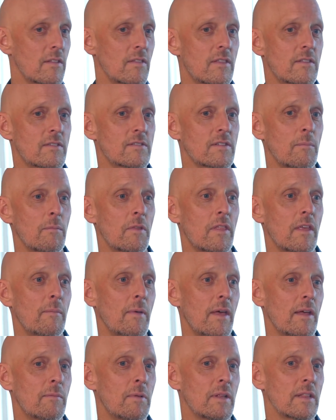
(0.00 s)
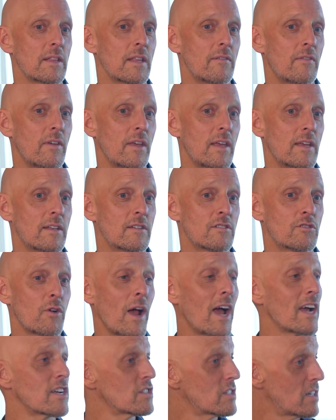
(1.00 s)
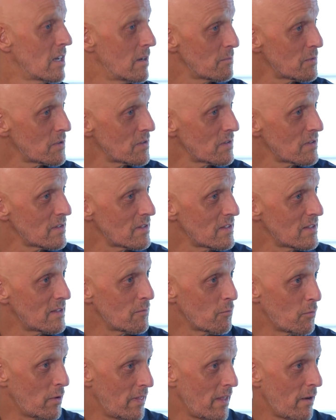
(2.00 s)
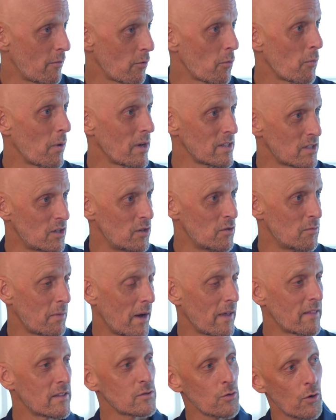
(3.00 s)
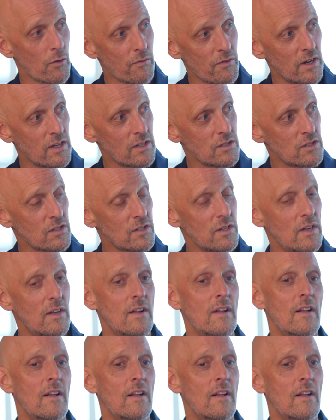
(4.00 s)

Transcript: Some of them had been living in trash dumps when they were rescued by this orphanage.